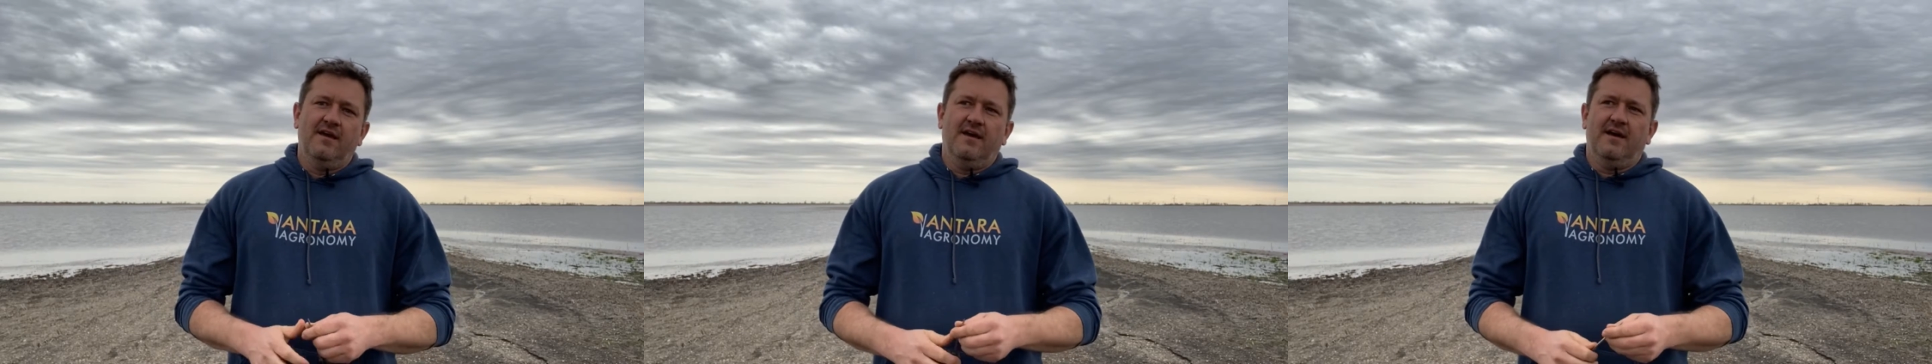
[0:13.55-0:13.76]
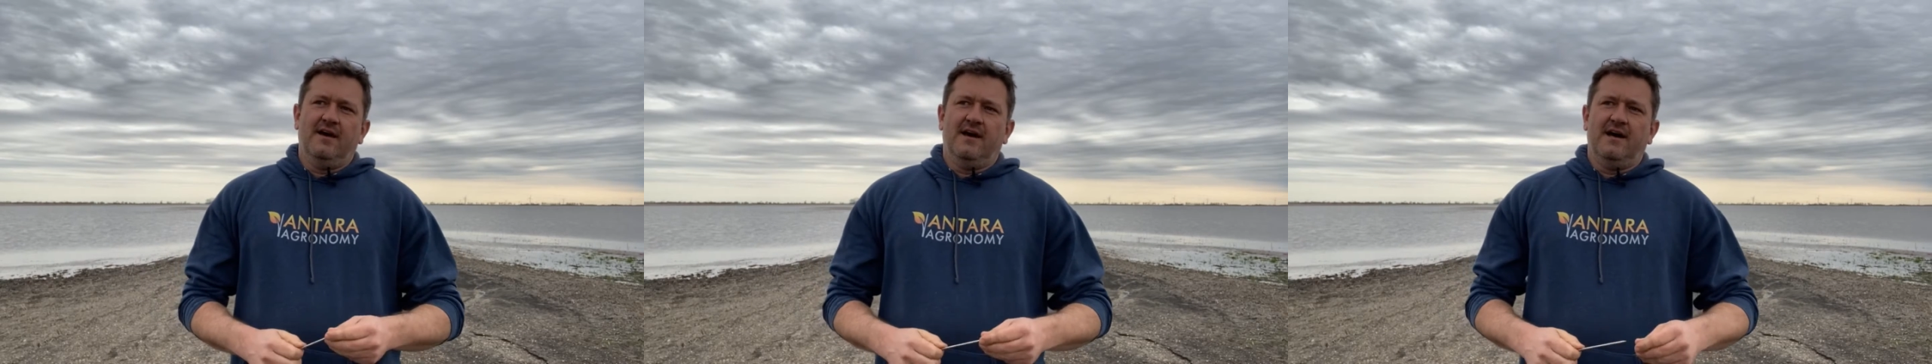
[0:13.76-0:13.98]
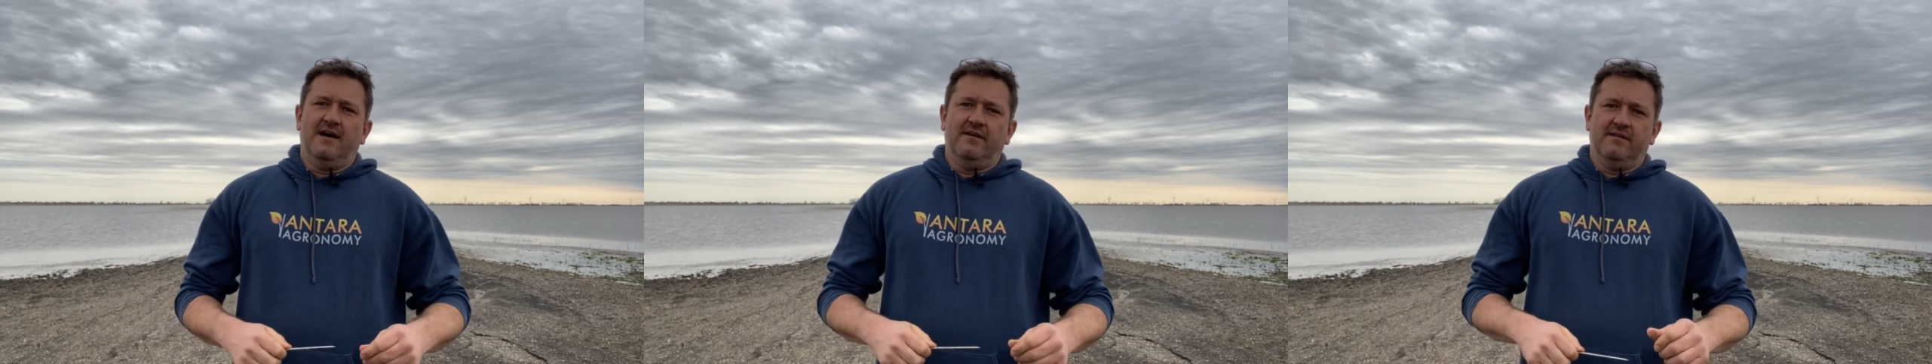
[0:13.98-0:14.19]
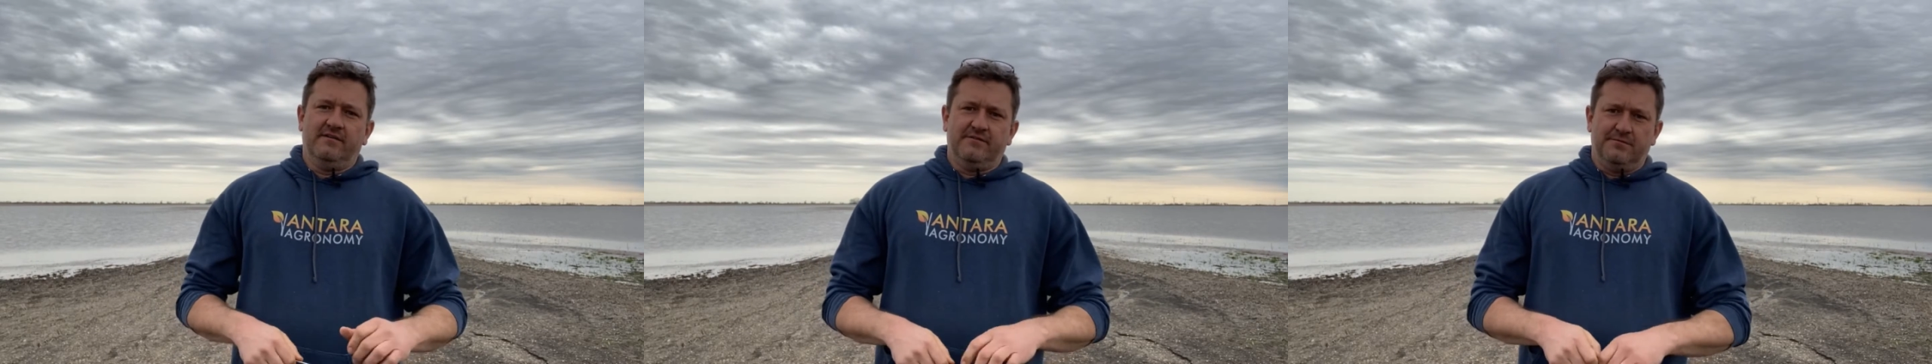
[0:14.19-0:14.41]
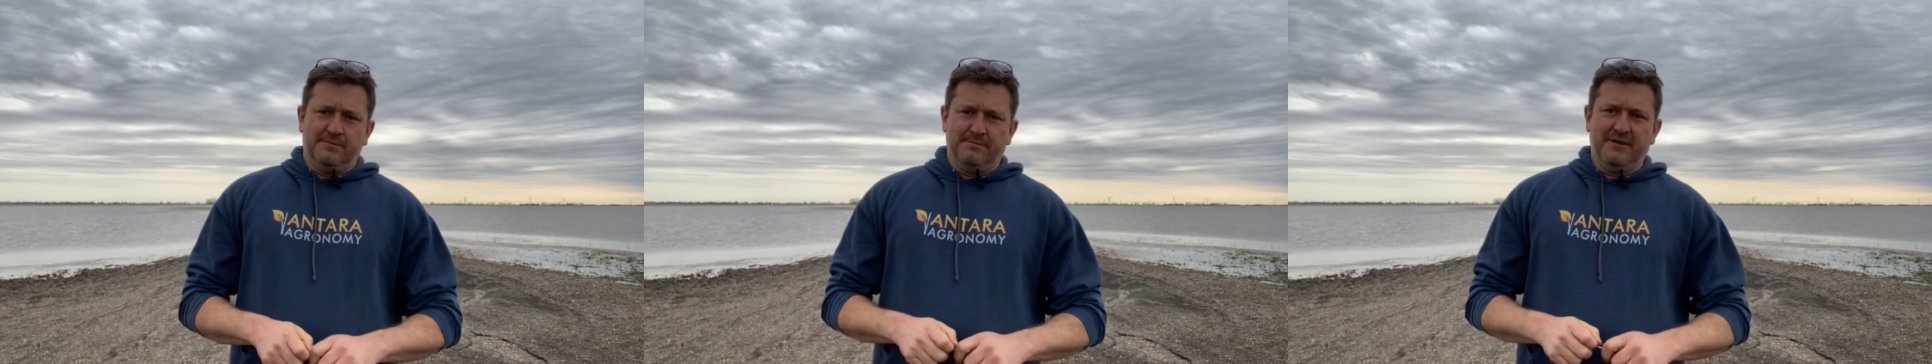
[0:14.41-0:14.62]

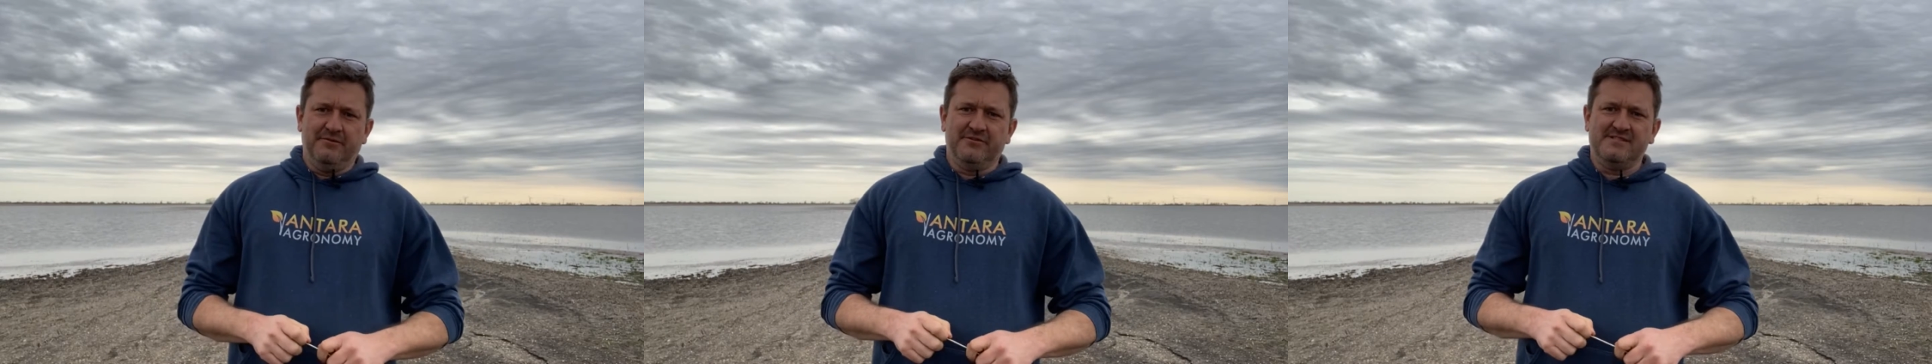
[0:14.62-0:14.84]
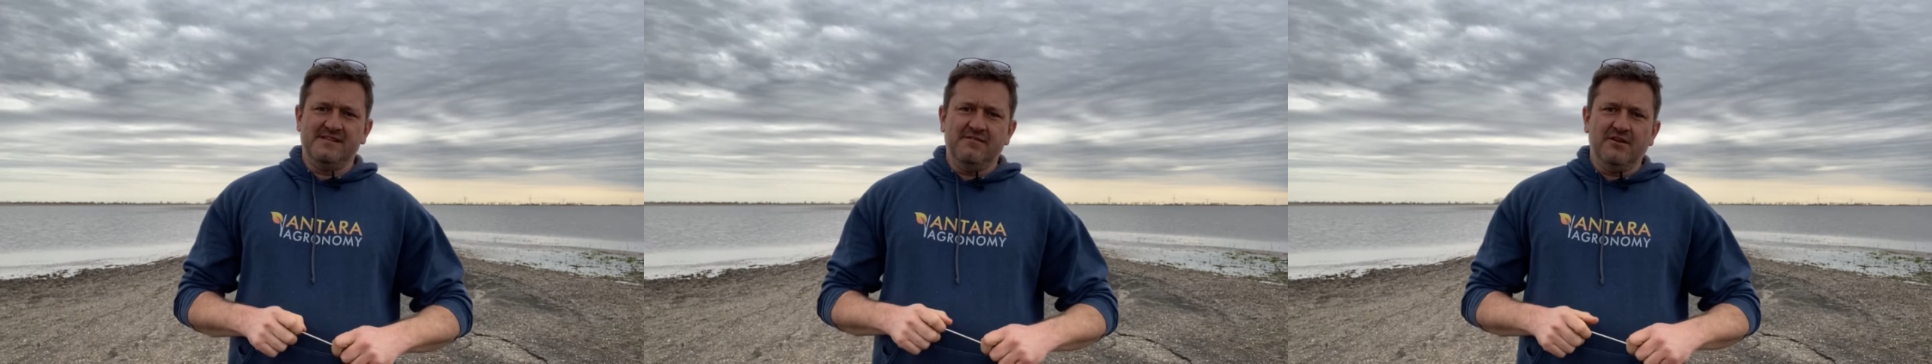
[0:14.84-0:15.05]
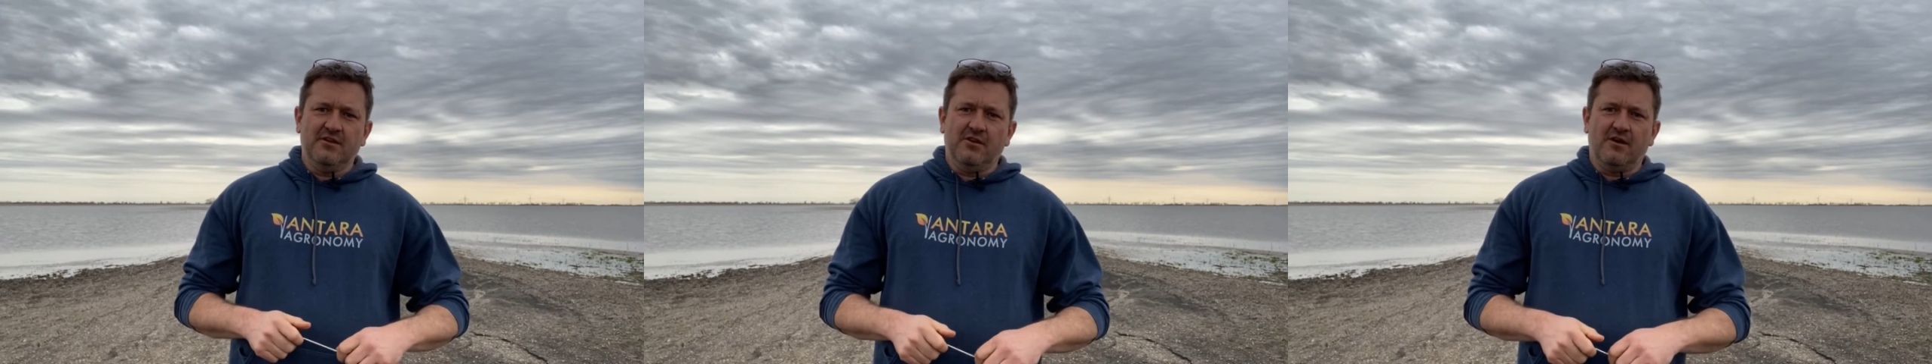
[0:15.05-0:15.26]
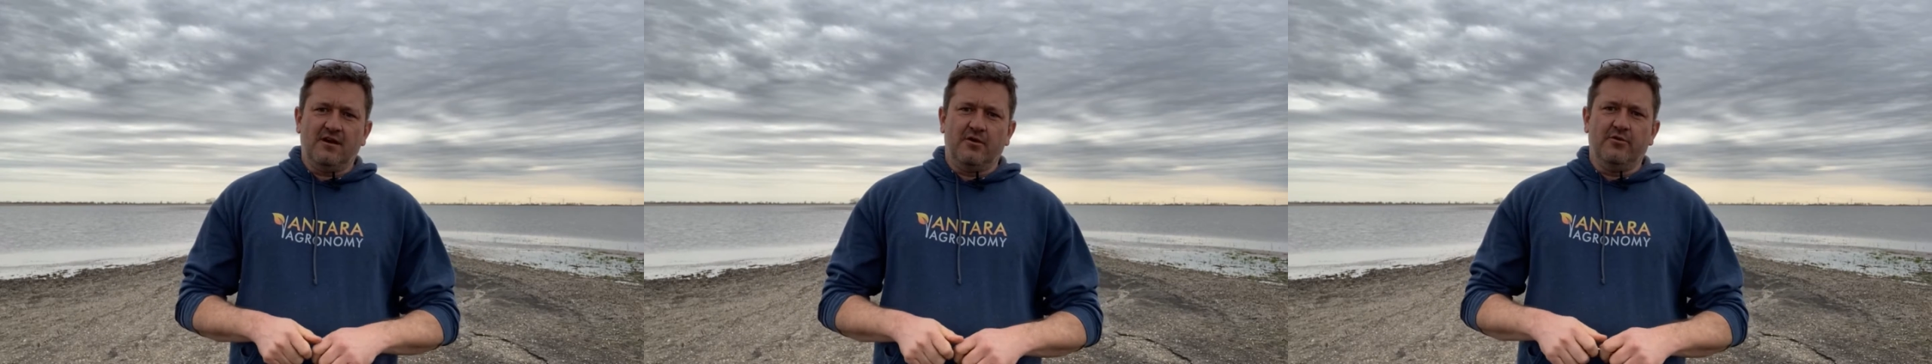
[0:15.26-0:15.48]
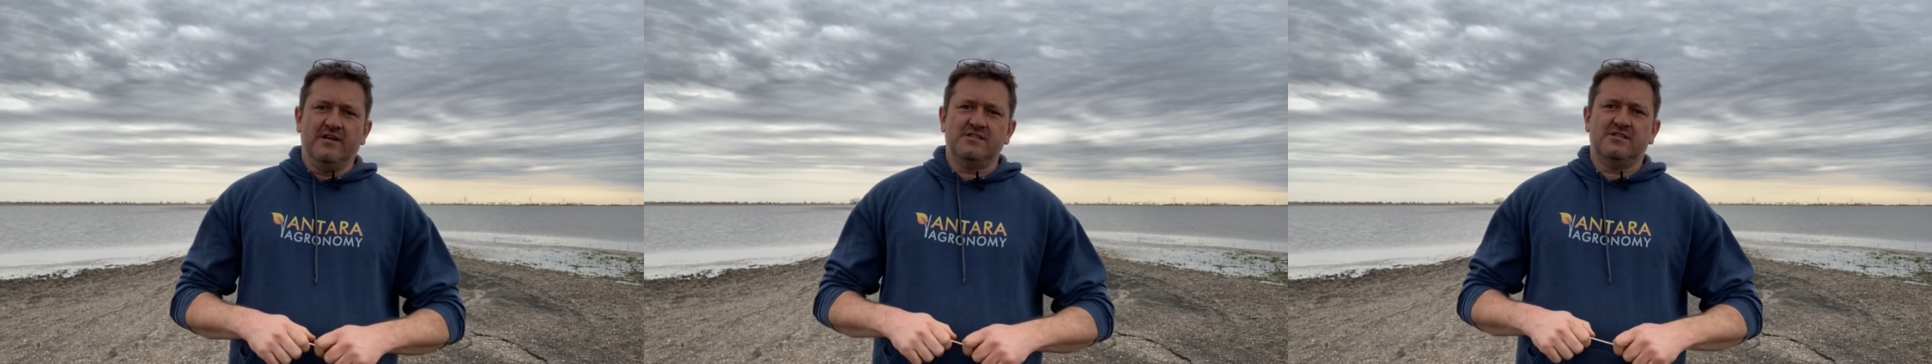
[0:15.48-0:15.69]
We've been receiving a lot of
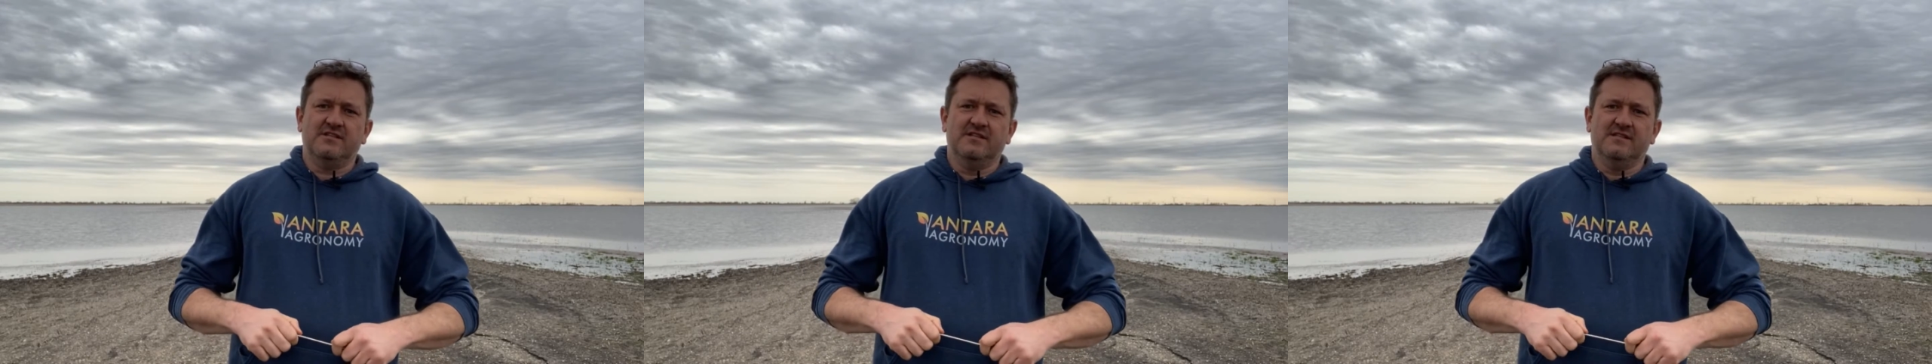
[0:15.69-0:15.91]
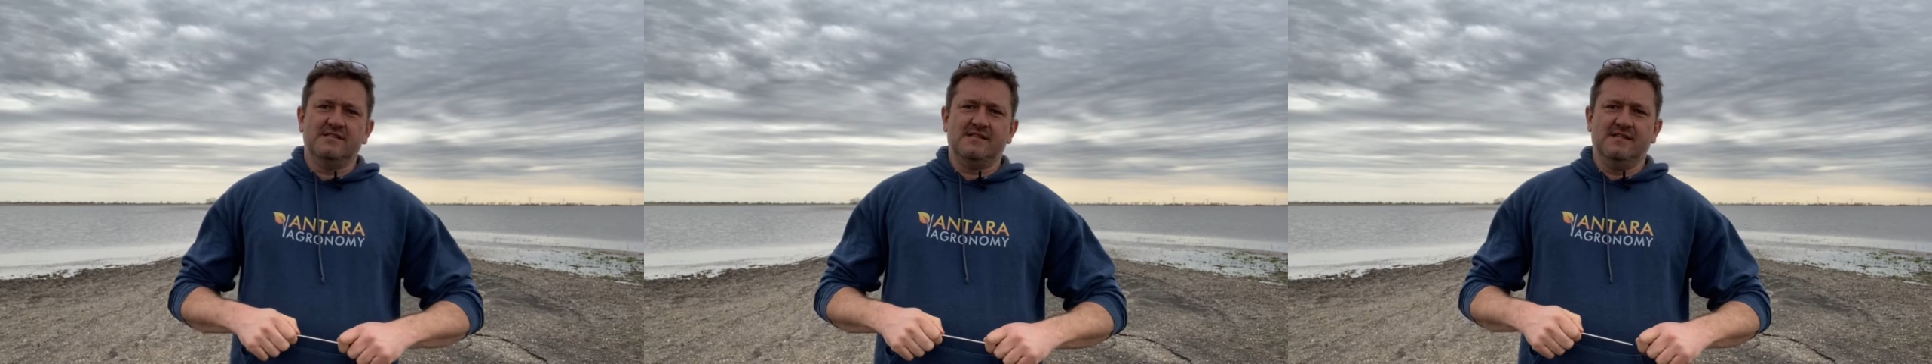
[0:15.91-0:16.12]
questions